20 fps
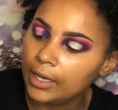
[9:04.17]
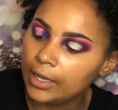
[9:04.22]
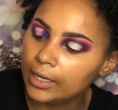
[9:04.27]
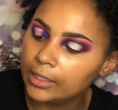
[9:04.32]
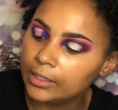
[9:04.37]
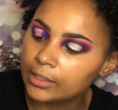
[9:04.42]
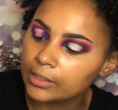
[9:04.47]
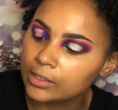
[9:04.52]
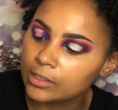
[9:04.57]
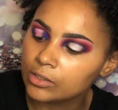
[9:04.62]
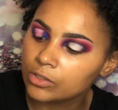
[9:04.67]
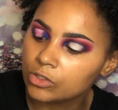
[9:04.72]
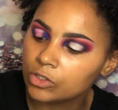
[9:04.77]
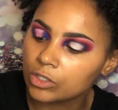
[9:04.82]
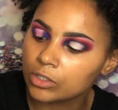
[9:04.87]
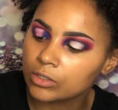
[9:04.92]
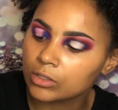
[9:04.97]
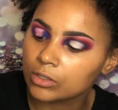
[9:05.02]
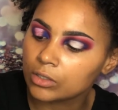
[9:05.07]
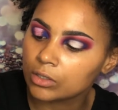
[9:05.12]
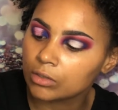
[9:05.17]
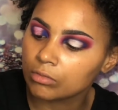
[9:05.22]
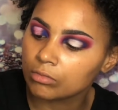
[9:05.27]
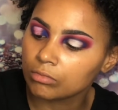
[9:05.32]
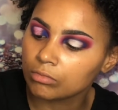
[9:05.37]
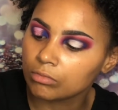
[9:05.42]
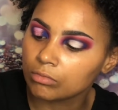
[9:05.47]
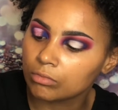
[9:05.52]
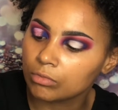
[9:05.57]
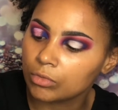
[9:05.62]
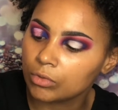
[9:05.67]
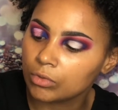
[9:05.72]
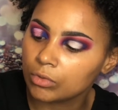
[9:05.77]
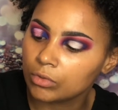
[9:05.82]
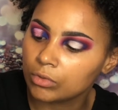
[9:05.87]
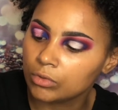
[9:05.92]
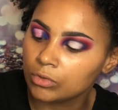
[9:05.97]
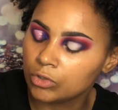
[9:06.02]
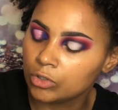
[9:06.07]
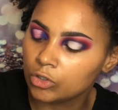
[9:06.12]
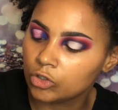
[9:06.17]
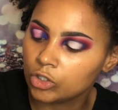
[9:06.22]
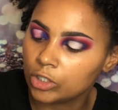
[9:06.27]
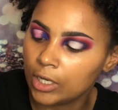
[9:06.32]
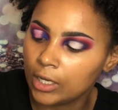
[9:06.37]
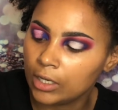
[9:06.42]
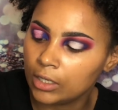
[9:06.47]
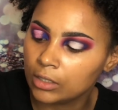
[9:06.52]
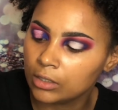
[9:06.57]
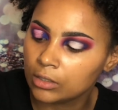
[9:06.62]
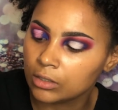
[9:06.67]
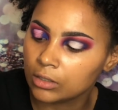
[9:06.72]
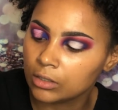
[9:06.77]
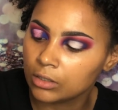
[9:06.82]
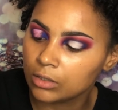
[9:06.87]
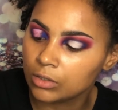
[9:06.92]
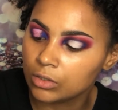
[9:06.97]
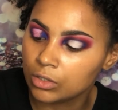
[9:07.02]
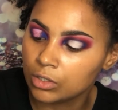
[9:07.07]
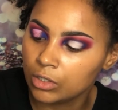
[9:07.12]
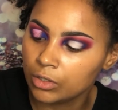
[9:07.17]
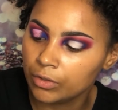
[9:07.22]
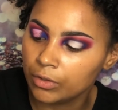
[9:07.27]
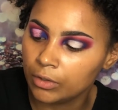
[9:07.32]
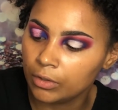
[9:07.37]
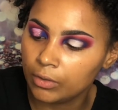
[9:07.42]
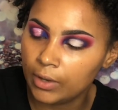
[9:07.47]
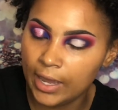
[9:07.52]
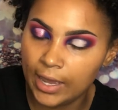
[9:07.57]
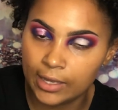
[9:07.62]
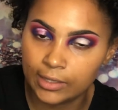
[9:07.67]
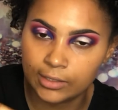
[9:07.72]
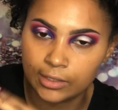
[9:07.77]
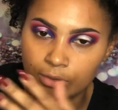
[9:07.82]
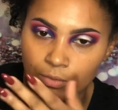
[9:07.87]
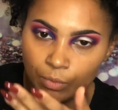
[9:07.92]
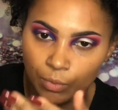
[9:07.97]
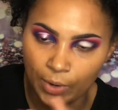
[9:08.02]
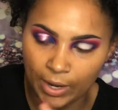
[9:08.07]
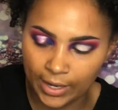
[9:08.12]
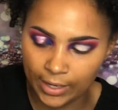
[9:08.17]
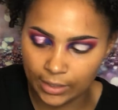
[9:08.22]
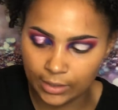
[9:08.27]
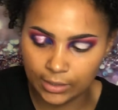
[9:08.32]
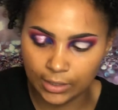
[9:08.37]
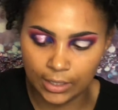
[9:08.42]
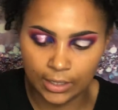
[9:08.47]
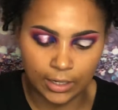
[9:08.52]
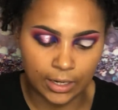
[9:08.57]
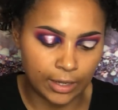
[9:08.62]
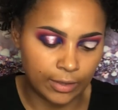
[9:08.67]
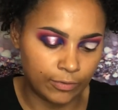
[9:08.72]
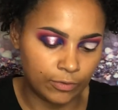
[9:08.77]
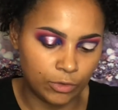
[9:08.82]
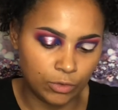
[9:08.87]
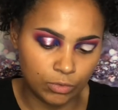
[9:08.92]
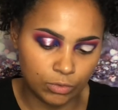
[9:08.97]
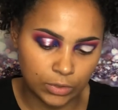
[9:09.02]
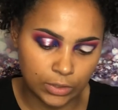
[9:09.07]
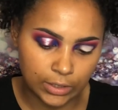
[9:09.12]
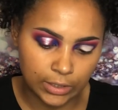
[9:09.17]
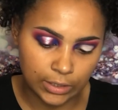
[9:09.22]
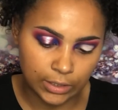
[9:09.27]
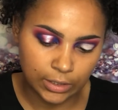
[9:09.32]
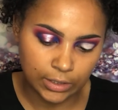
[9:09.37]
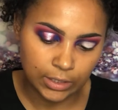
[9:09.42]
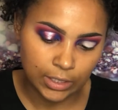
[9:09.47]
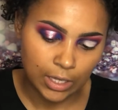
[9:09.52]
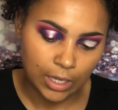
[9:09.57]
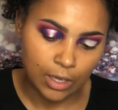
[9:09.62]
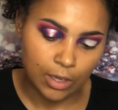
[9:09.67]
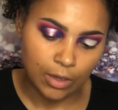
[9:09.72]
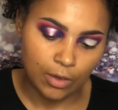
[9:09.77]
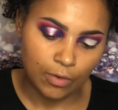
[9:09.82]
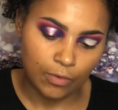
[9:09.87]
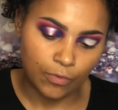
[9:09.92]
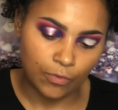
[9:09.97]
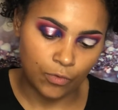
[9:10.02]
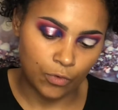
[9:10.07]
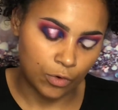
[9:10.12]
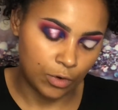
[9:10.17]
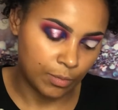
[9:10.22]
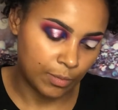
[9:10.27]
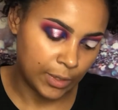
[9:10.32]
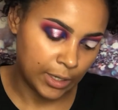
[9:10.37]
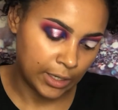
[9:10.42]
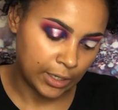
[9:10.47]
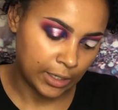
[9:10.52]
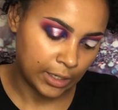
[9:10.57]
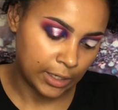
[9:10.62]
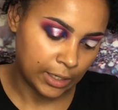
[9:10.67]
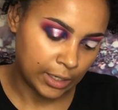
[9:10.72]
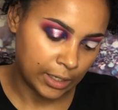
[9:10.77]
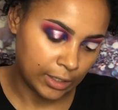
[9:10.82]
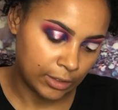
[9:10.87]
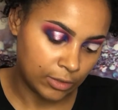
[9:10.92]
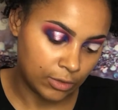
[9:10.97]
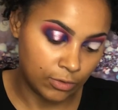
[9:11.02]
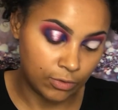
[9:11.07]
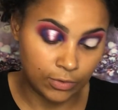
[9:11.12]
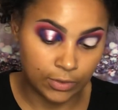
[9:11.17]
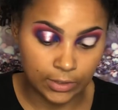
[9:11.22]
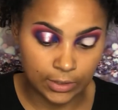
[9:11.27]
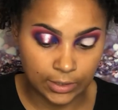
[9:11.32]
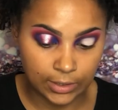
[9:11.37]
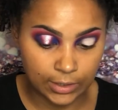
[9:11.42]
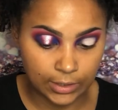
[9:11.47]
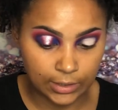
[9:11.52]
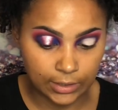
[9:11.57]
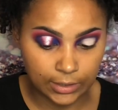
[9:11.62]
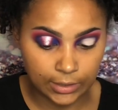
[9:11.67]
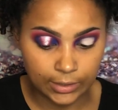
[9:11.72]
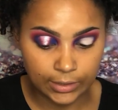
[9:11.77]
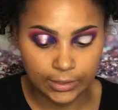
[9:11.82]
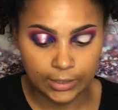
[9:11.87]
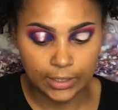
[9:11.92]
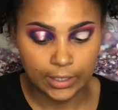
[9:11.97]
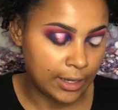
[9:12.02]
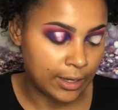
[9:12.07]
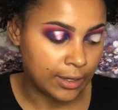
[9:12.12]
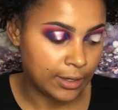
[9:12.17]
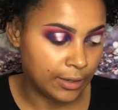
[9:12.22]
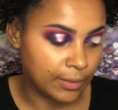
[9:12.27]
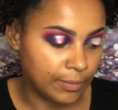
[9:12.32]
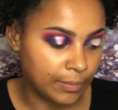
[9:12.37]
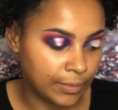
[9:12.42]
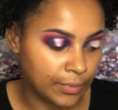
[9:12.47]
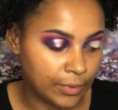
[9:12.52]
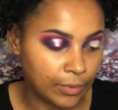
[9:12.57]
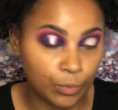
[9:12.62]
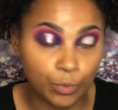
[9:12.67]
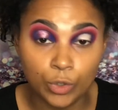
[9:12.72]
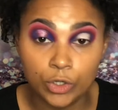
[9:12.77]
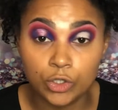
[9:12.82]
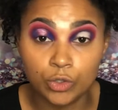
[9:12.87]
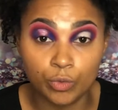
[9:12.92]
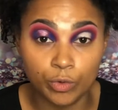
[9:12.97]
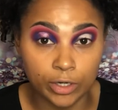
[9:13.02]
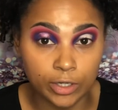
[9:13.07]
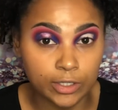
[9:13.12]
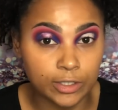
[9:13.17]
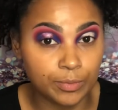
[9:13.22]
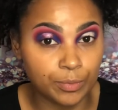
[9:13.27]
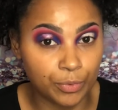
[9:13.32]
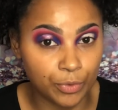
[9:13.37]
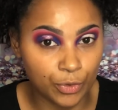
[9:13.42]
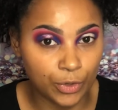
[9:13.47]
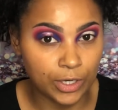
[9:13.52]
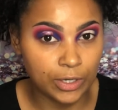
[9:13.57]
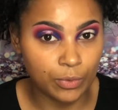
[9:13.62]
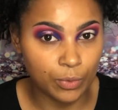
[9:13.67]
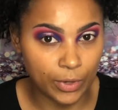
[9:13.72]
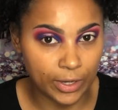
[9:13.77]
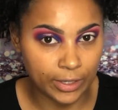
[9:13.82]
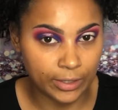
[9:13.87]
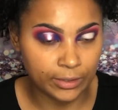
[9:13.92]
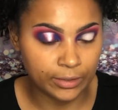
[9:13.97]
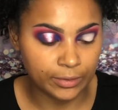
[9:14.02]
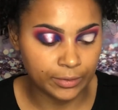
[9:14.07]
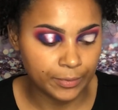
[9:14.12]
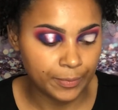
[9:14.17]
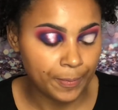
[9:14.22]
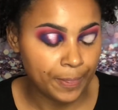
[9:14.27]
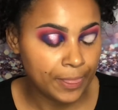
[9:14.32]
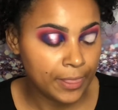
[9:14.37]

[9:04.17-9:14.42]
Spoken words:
and this is just the shade 0 as in white, and I've used this for my cut creases, which works pretty well.